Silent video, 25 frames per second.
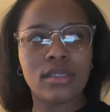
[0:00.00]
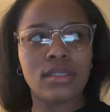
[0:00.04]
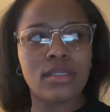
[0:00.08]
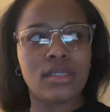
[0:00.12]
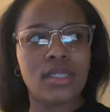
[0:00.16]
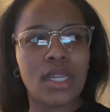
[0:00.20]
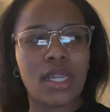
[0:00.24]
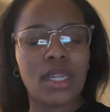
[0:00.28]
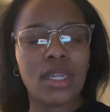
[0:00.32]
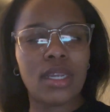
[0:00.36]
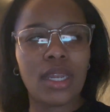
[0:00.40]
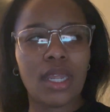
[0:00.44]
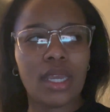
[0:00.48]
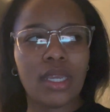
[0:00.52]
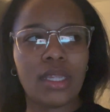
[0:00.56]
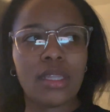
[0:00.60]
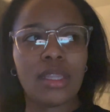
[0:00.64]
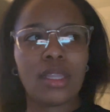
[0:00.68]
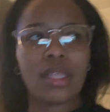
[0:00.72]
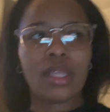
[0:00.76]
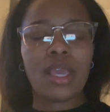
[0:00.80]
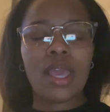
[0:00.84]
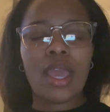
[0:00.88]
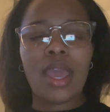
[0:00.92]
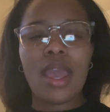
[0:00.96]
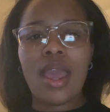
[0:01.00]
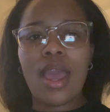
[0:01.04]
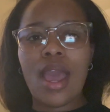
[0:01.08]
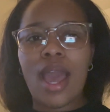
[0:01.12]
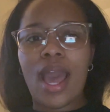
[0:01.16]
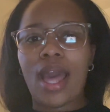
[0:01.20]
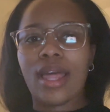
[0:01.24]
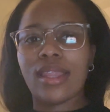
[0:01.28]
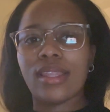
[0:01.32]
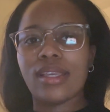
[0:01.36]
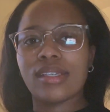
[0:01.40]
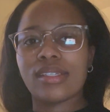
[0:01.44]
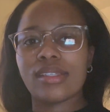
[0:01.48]
Today 9th?
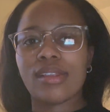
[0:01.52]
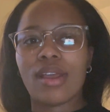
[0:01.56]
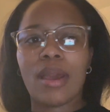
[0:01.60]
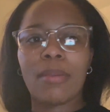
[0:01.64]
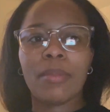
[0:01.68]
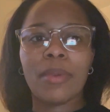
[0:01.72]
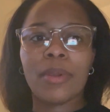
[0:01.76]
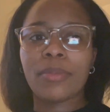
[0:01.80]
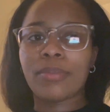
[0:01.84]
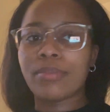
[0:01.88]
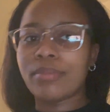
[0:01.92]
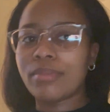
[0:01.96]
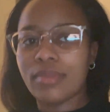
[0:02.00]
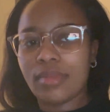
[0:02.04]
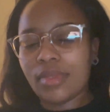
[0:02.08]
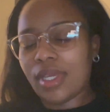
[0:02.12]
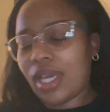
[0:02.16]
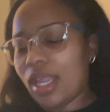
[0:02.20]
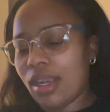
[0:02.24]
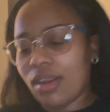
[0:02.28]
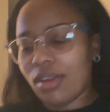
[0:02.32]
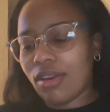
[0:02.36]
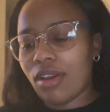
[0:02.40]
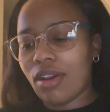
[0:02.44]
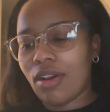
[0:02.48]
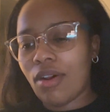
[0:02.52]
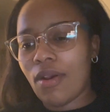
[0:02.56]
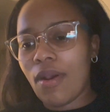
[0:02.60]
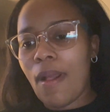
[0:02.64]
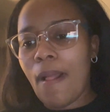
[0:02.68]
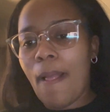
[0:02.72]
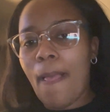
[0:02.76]
I think so. I don't know.